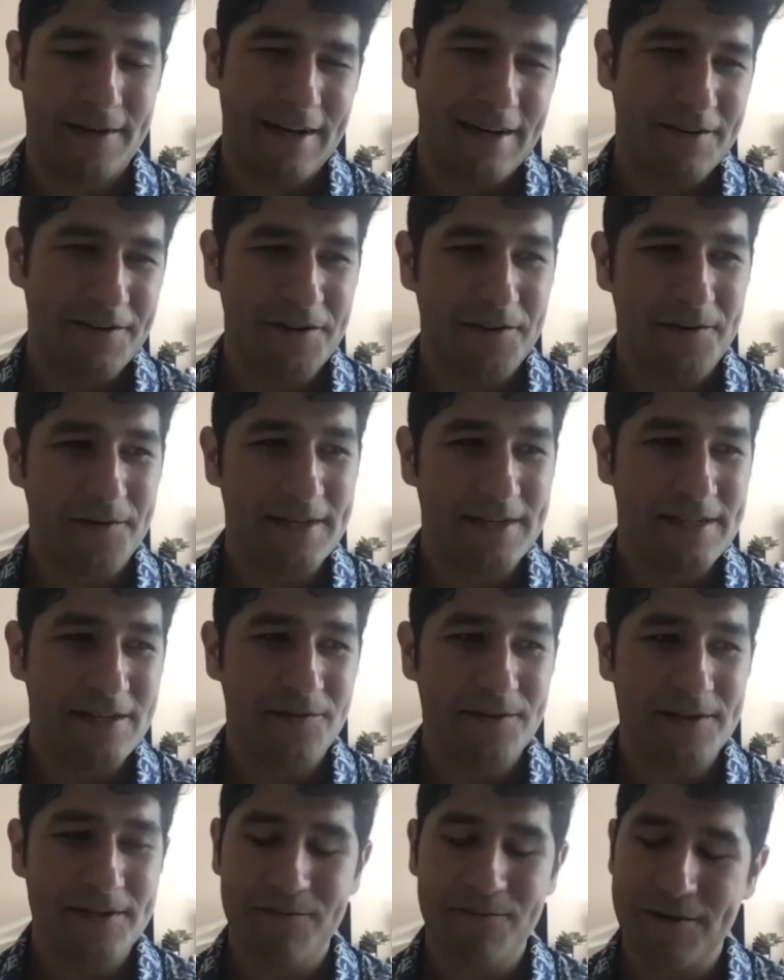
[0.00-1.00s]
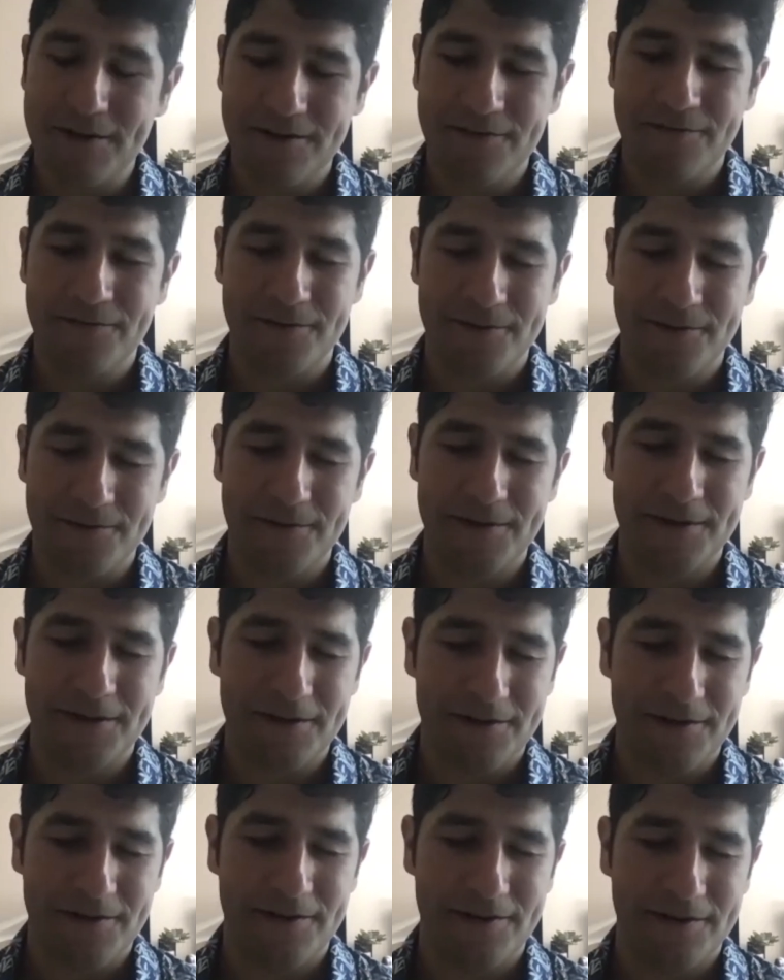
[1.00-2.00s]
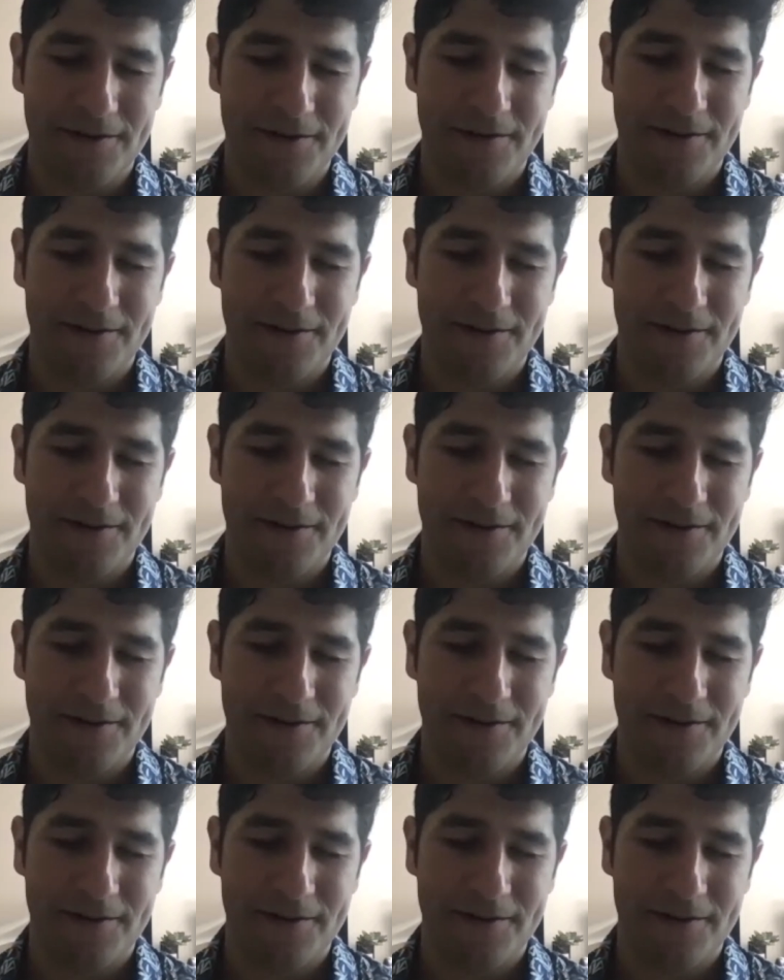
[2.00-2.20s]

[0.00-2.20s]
I don't know, it's always wonderful when you're,